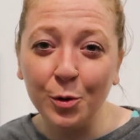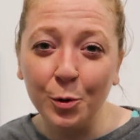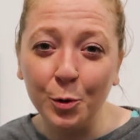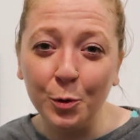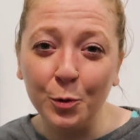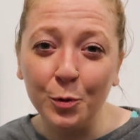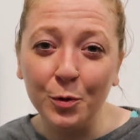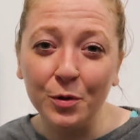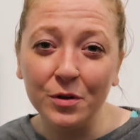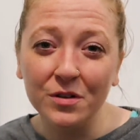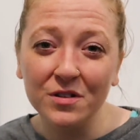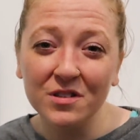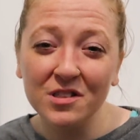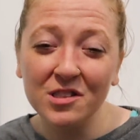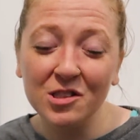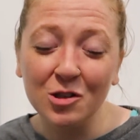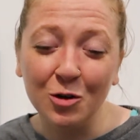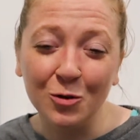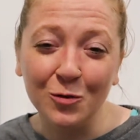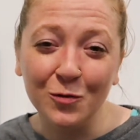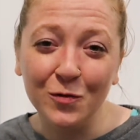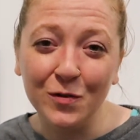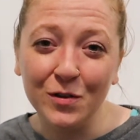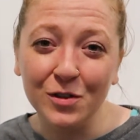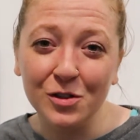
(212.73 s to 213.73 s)
own
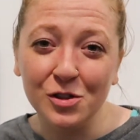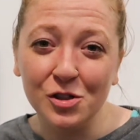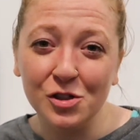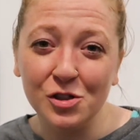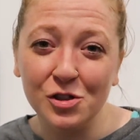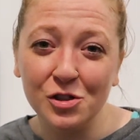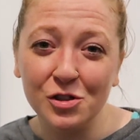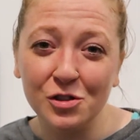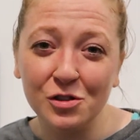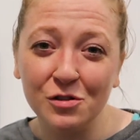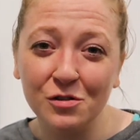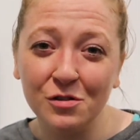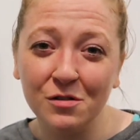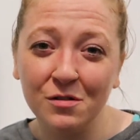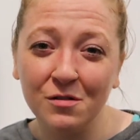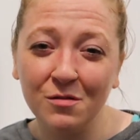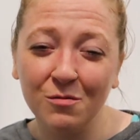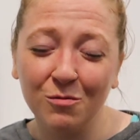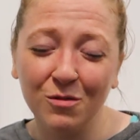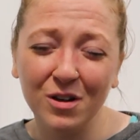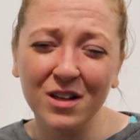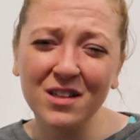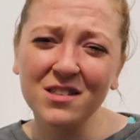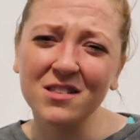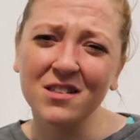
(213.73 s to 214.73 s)
selfish
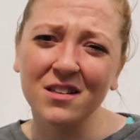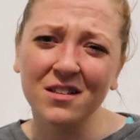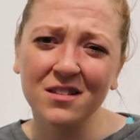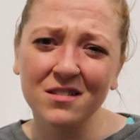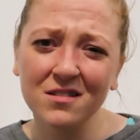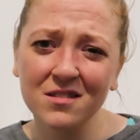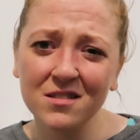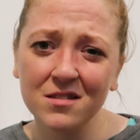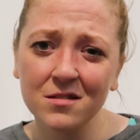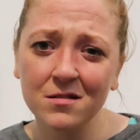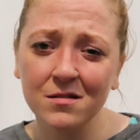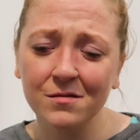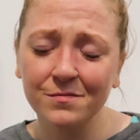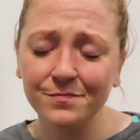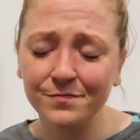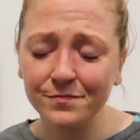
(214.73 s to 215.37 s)
reasons.